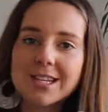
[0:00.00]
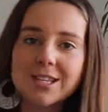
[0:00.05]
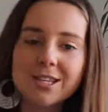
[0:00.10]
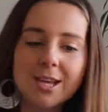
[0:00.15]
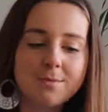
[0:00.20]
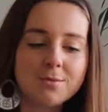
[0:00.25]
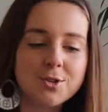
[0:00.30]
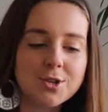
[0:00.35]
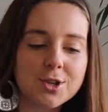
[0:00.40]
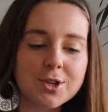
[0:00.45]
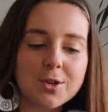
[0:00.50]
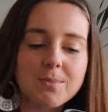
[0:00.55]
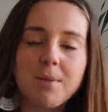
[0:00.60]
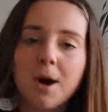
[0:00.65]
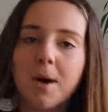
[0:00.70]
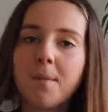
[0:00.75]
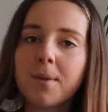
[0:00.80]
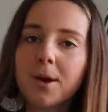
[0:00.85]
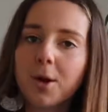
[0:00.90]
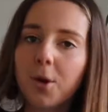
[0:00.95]
So I'm just gonna
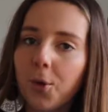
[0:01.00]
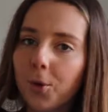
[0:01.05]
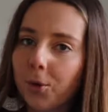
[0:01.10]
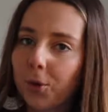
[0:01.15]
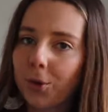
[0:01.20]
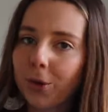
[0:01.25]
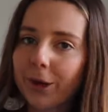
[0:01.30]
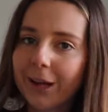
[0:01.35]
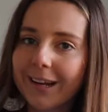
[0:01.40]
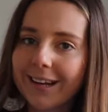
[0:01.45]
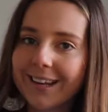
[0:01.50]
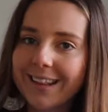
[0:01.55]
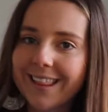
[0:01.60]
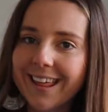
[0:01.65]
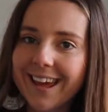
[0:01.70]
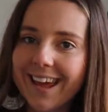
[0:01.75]
pop it all in